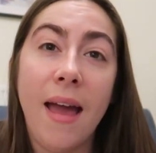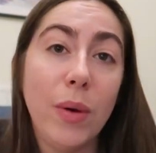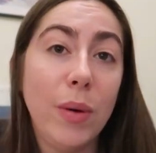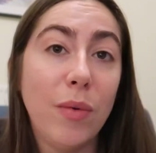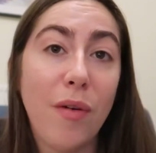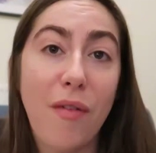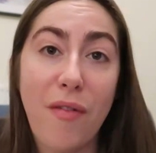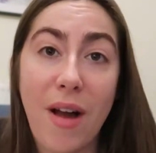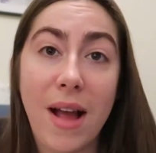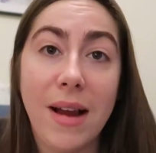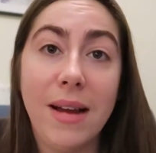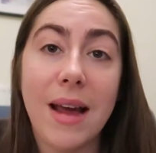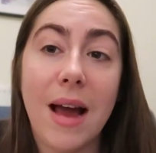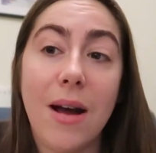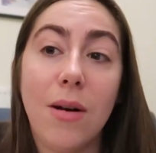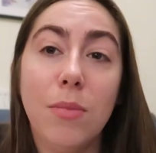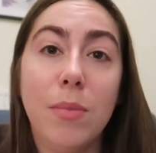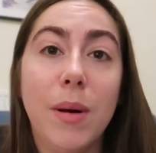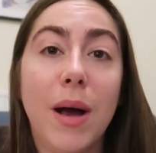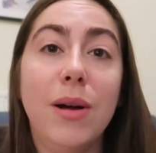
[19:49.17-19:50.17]
We will find
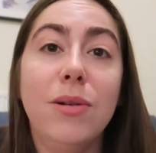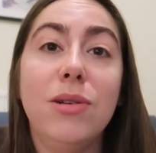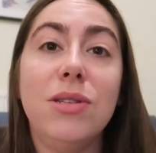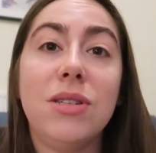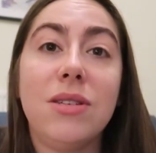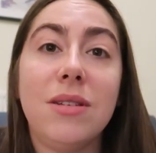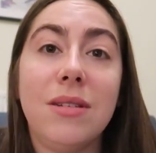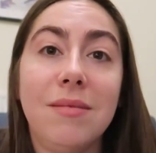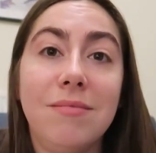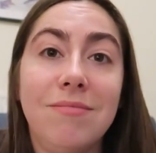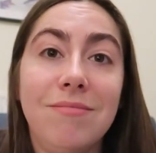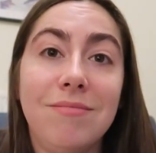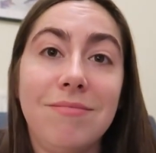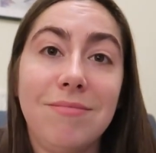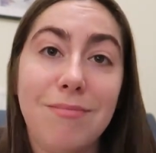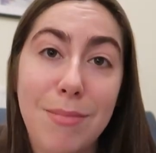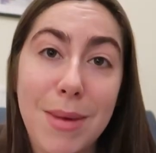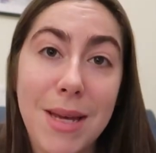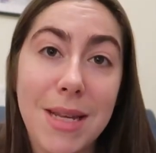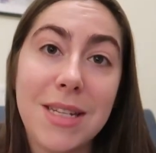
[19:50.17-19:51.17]
out post
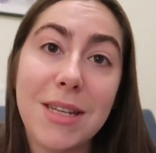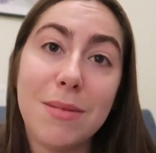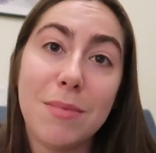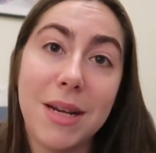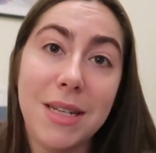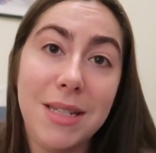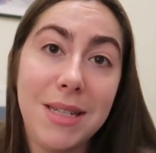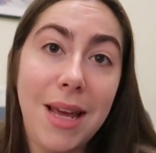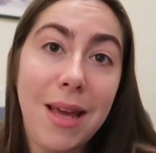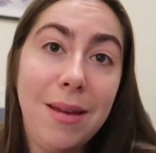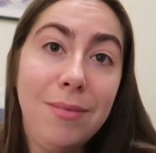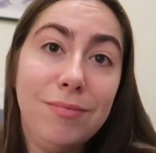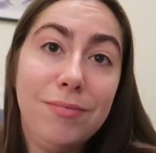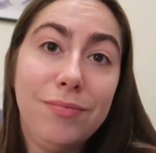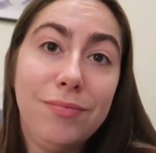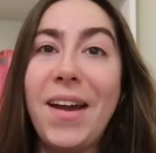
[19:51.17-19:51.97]
meeting my tea.